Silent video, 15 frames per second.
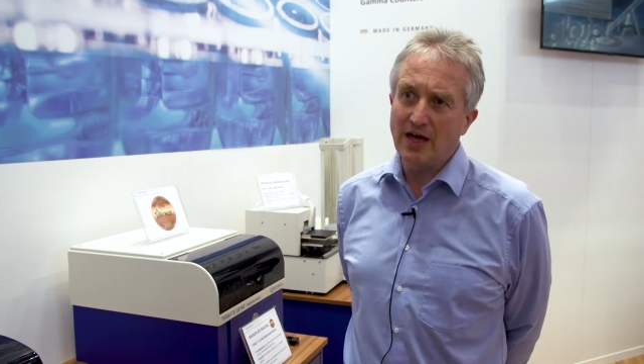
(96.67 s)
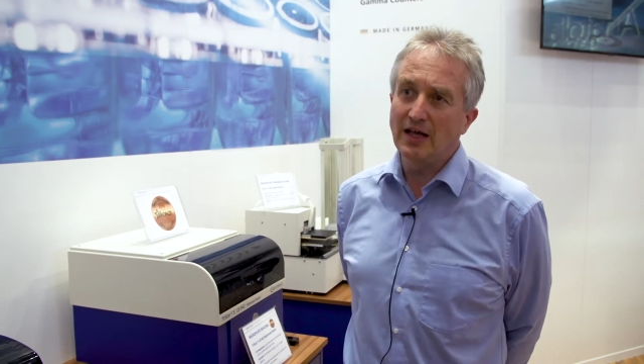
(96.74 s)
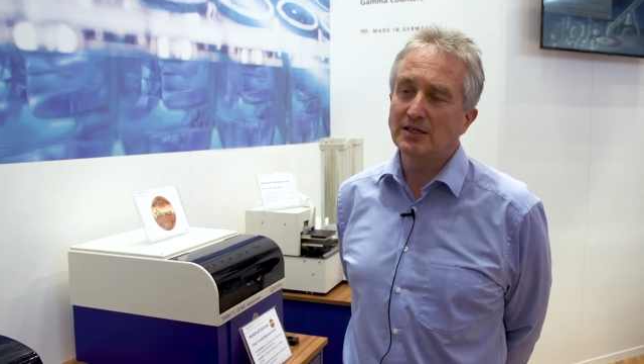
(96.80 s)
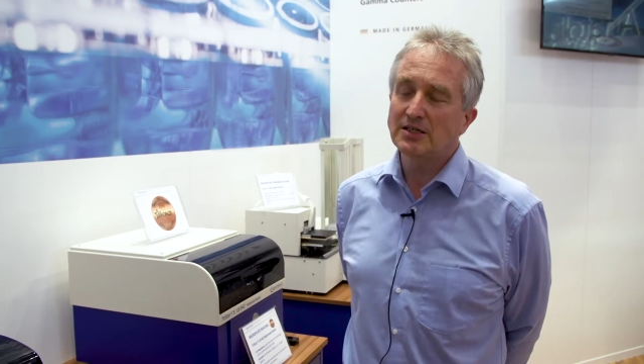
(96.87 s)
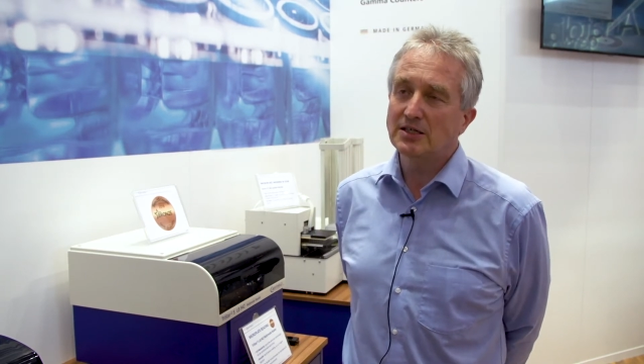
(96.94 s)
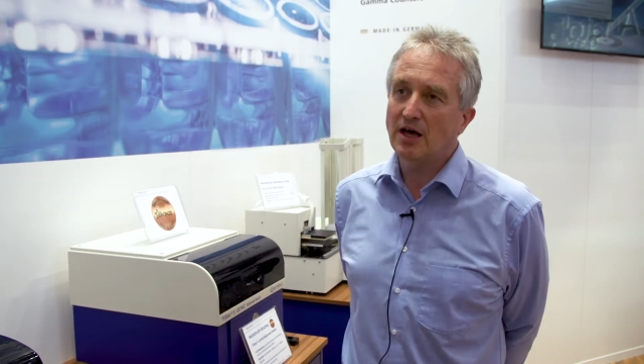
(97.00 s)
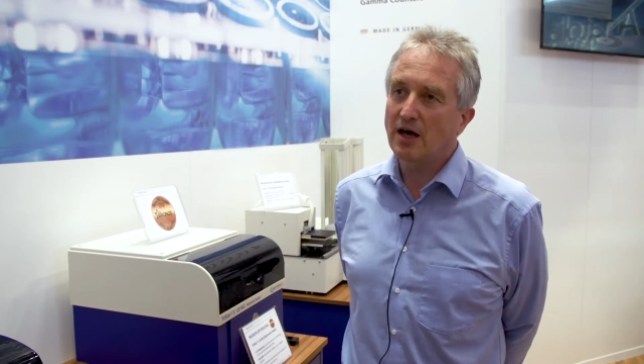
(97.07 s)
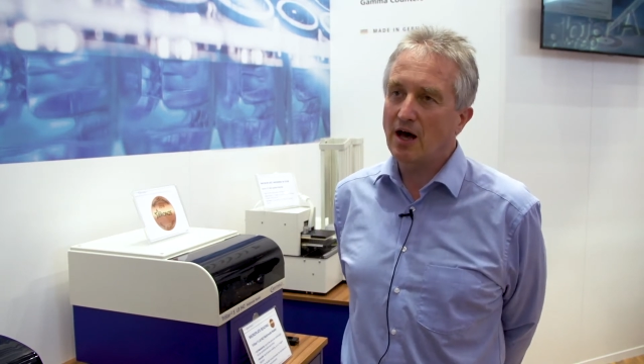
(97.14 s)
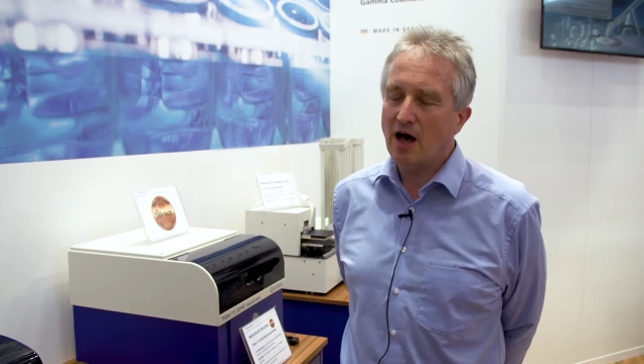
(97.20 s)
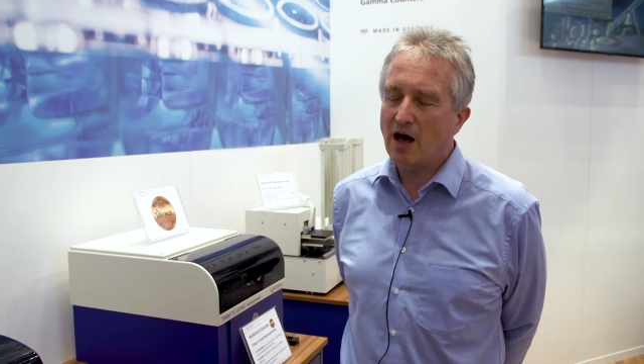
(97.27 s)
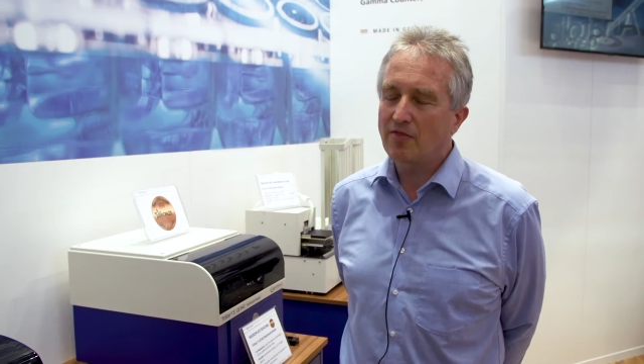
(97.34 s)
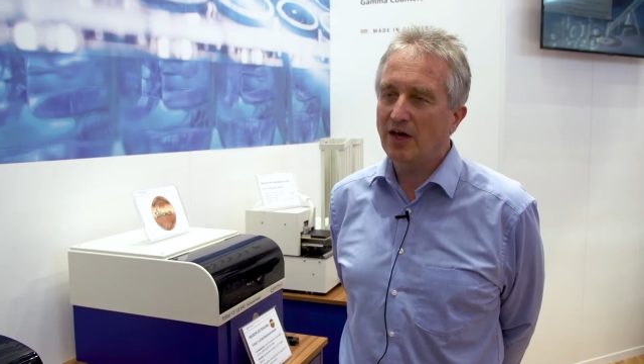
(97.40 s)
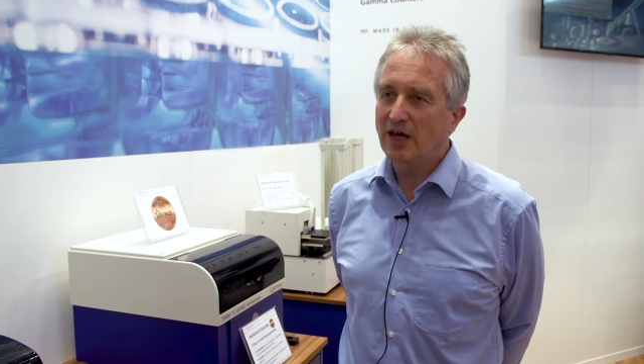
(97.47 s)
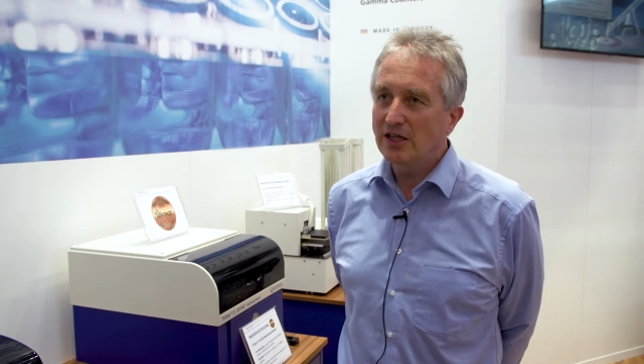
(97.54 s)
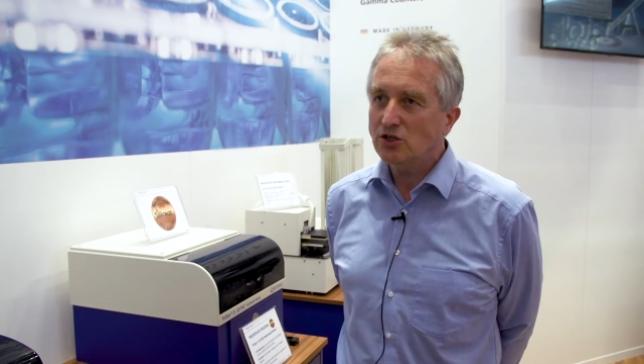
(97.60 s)

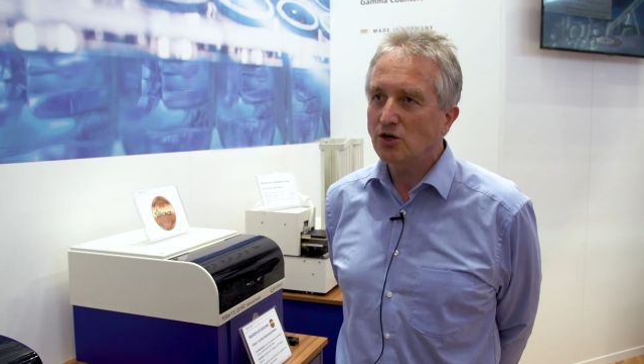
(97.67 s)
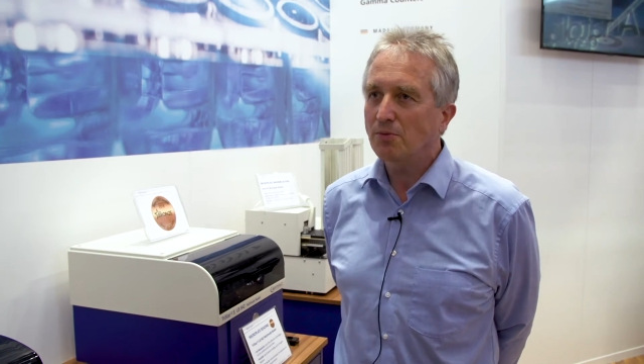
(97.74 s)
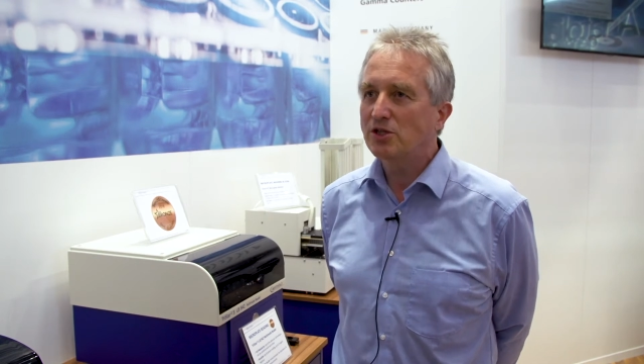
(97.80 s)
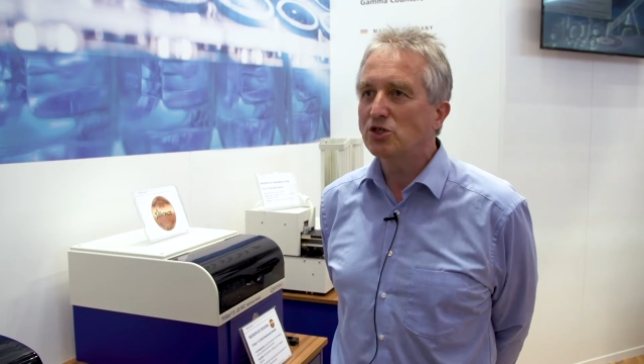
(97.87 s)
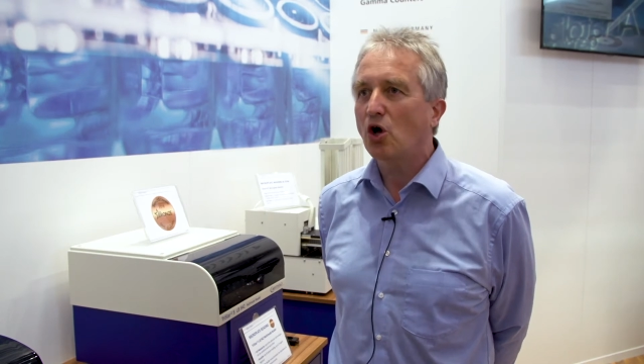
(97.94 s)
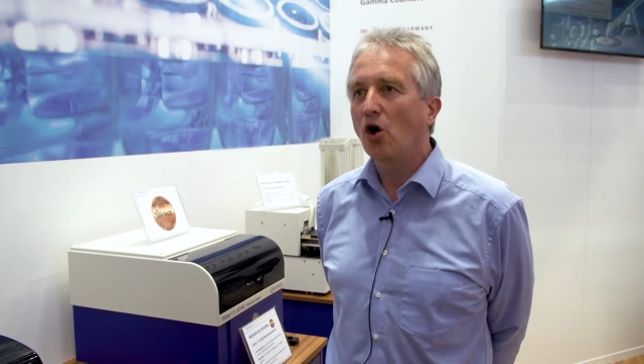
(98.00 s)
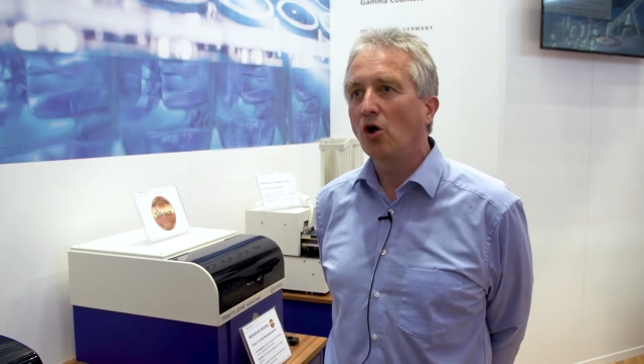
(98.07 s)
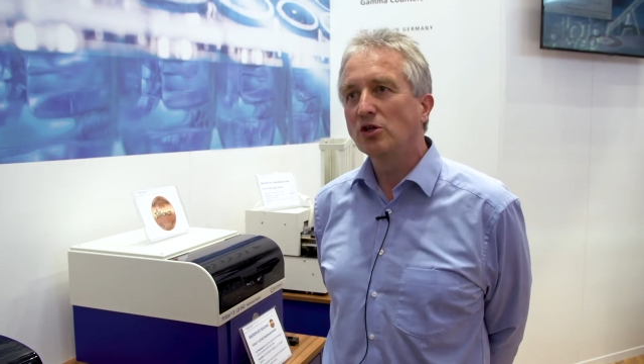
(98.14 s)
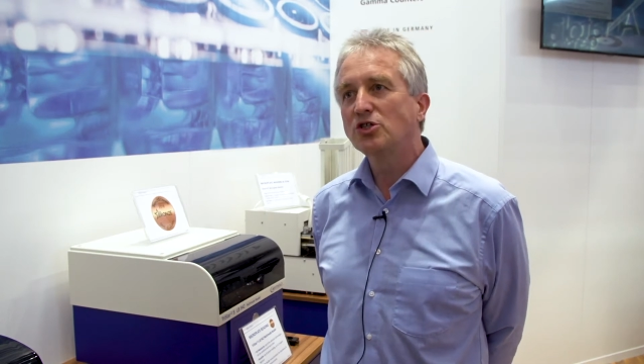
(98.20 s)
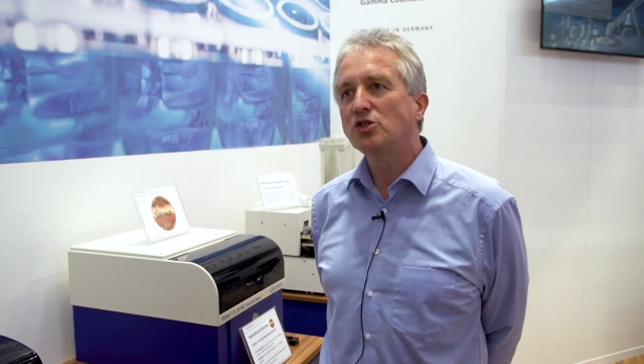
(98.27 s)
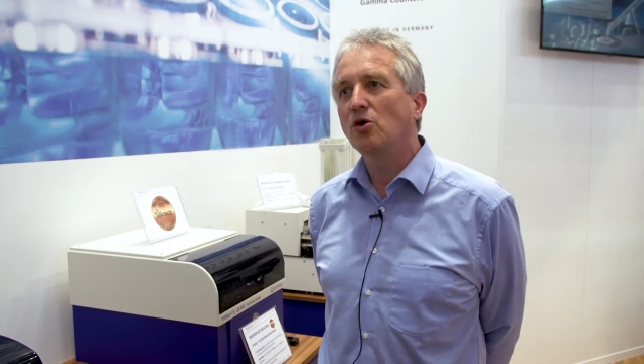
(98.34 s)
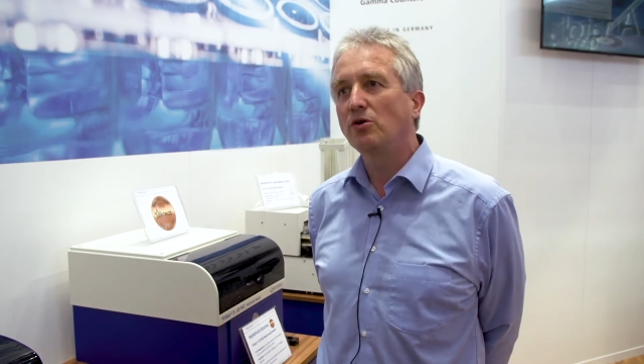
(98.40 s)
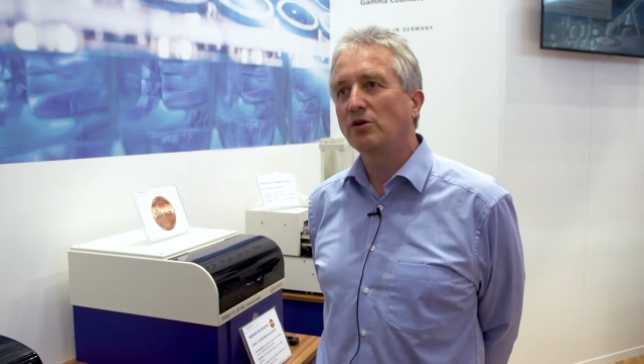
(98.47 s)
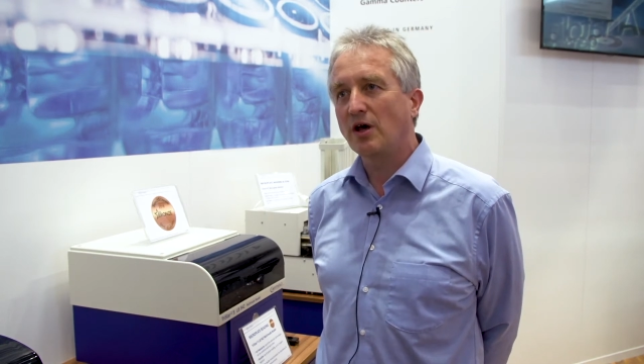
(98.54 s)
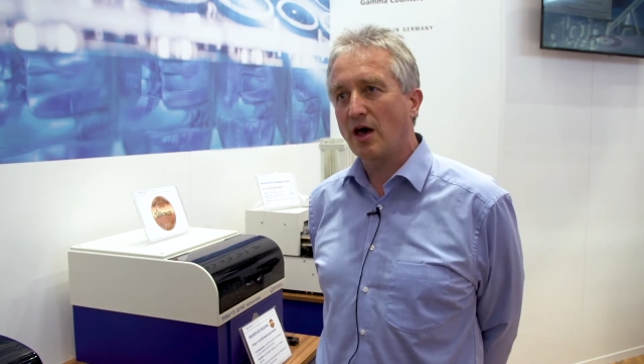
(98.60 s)
instruments
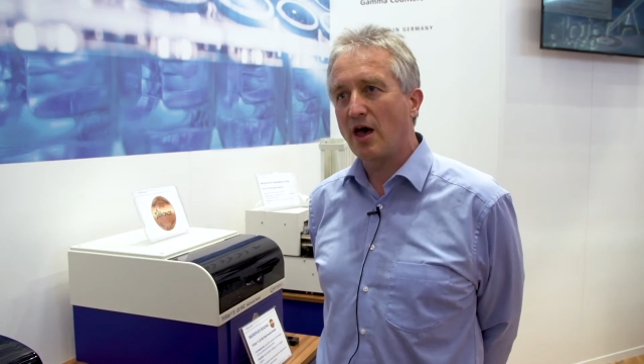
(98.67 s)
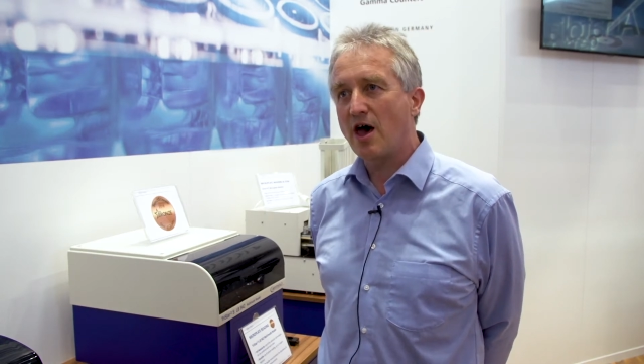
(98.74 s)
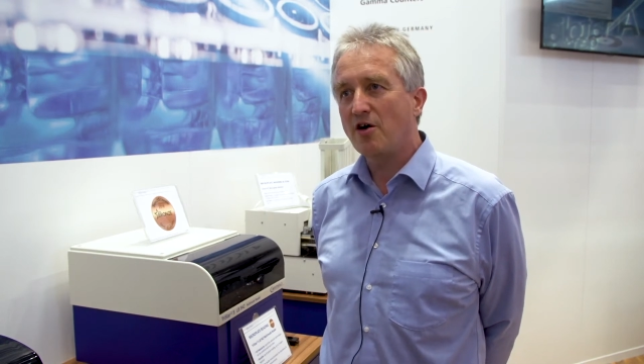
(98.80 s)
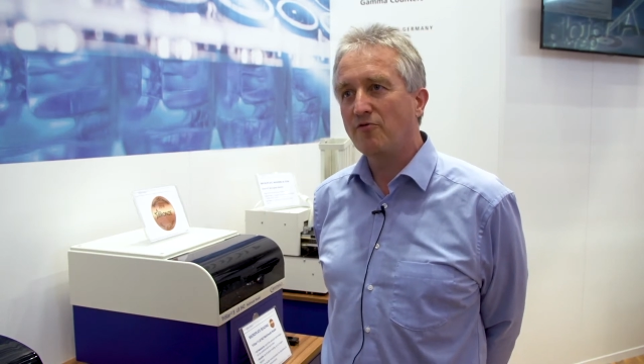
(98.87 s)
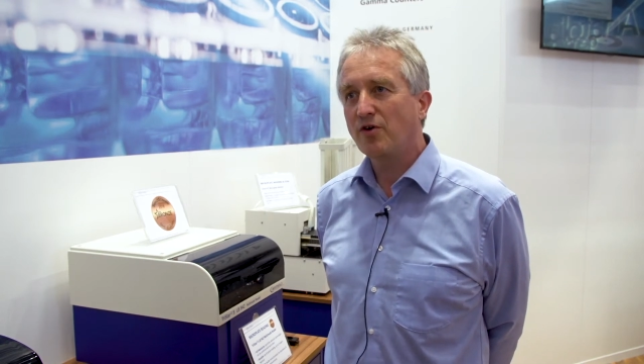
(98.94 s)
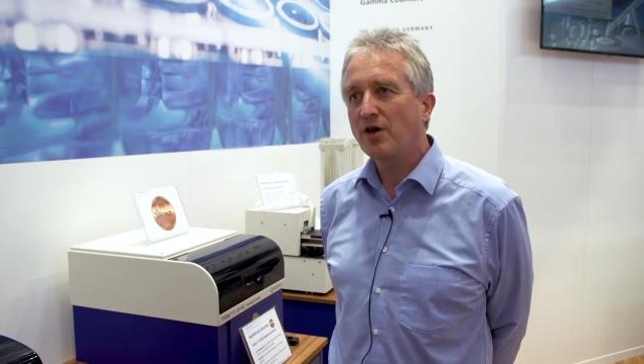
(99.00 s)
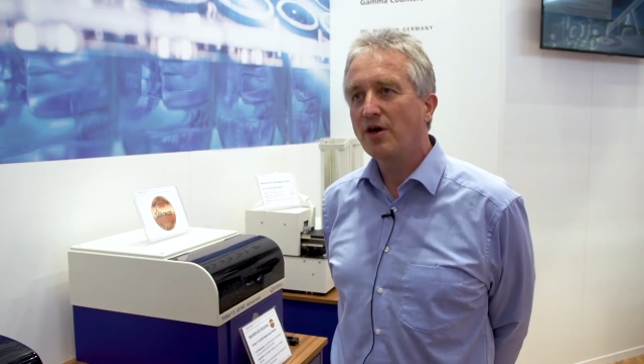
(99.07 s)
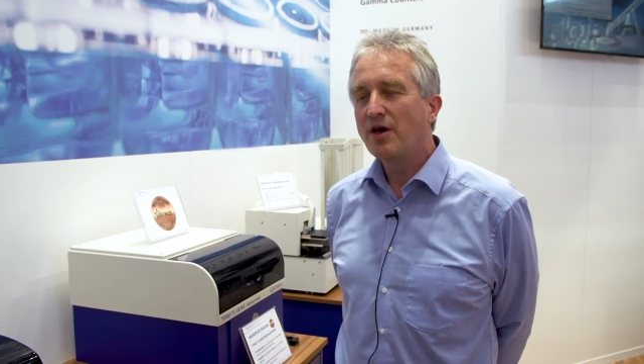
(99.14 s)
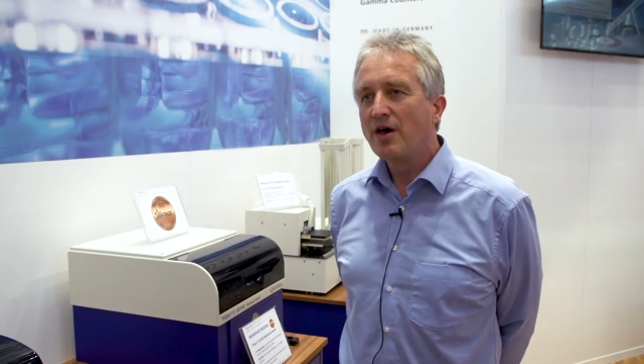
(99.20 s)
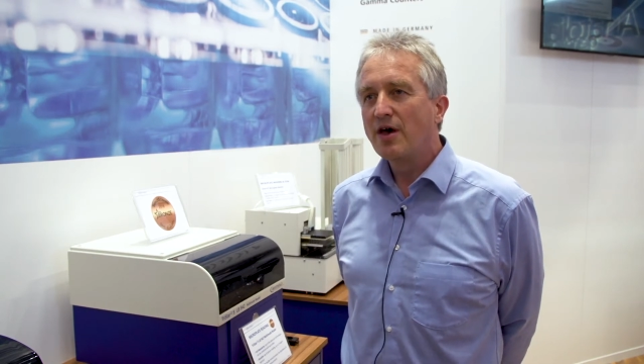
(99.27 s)
also have.